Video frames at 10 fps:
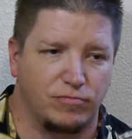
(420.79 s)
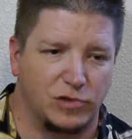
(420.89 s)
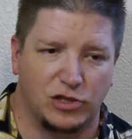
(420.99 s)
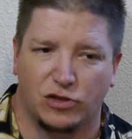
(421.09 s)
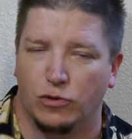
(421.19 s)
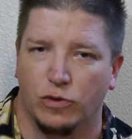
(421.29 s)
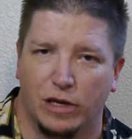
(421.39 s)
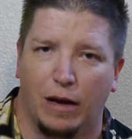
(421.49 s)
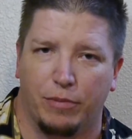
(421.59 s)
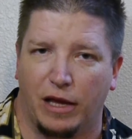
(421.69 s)
screw it
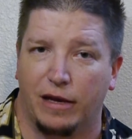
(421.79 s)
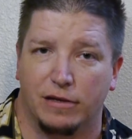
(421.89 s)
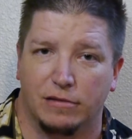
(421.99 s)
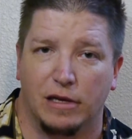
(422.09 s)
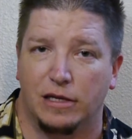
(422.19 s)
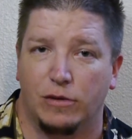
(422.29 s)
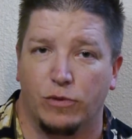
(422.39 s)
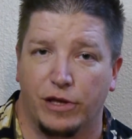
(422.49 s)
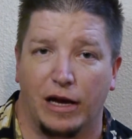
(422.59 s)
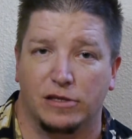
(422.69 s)
up like they did
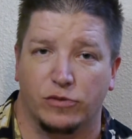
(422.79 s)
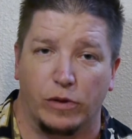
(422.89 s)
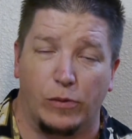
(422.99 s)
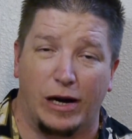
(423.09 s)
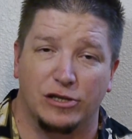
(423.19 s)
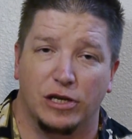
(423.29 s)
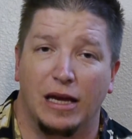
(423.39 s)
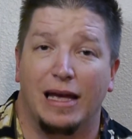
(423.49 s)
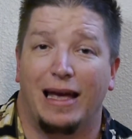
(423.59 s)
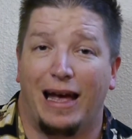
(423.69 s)
with X3Watch.
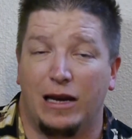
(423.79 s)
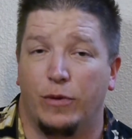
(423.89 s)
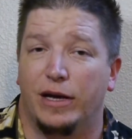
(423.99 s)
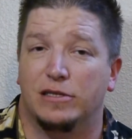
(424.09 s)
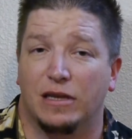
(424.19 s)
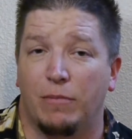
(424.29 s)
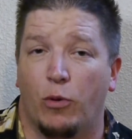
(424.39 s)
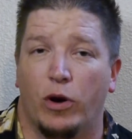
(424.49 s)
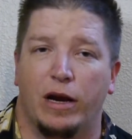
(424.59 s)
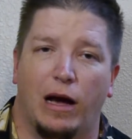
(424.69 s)
Anyway, at some
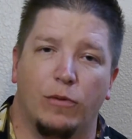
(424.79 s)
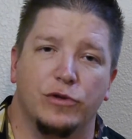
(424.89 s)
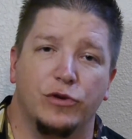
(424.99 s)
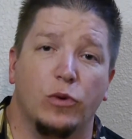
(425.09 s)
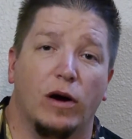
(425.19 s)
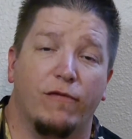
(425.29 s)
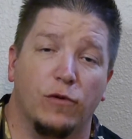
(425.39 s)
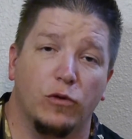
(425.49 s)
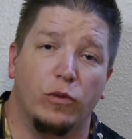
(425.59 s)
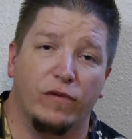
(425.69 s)
point I will do a
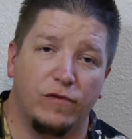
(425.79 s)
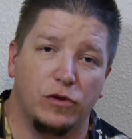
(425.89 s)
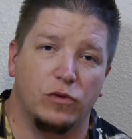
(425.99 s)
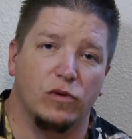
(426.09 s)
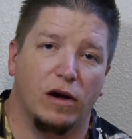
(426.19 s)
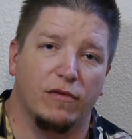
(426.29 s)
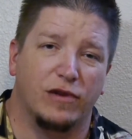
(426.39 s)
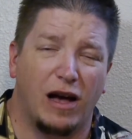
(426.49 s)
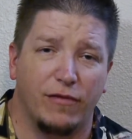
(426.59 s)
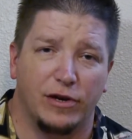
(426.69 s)
full review of
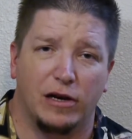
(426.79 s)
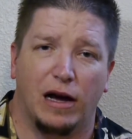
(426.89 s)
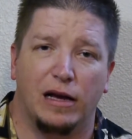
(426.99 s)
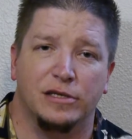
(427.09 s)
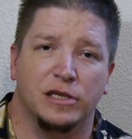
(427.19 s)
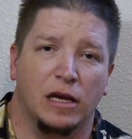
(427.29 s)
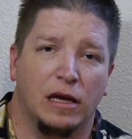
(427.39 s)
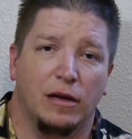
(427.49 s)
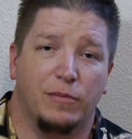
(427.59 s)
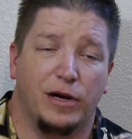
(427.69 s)
Covenant Eyes,
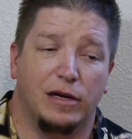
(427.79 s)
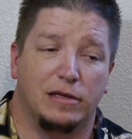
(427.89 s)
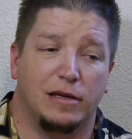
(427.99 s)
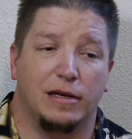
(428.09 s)
but